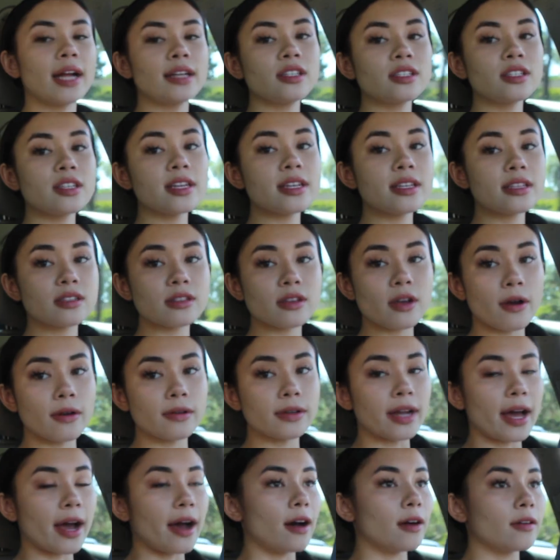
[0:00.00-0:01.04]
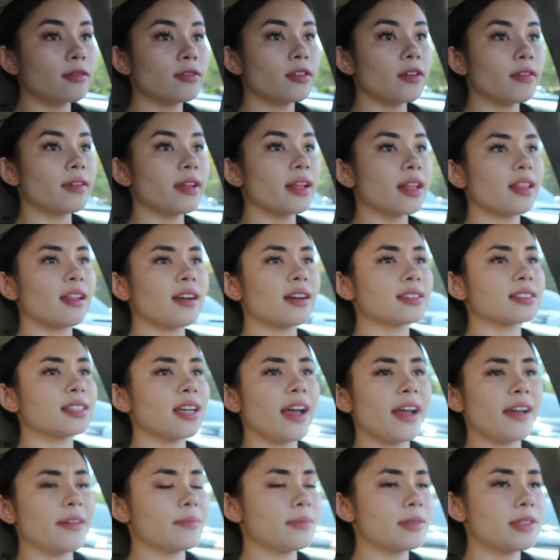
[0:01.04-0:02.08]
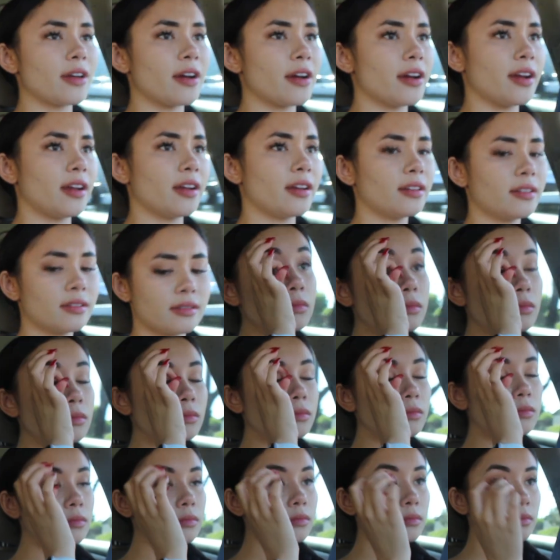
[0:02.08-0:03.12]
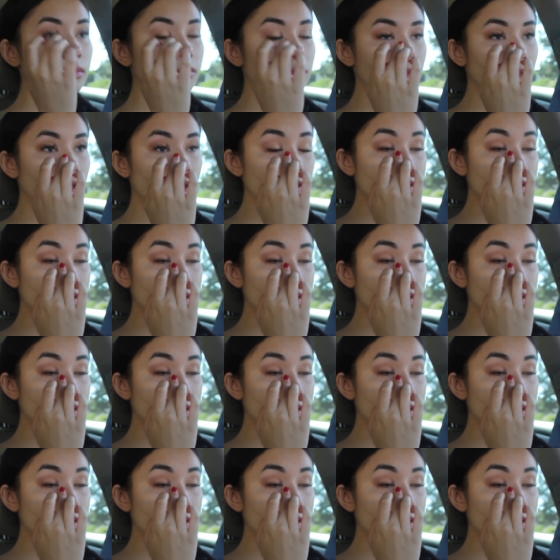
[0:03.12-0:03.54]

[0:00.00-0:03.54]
I just like zoned out for a really long time, sorry.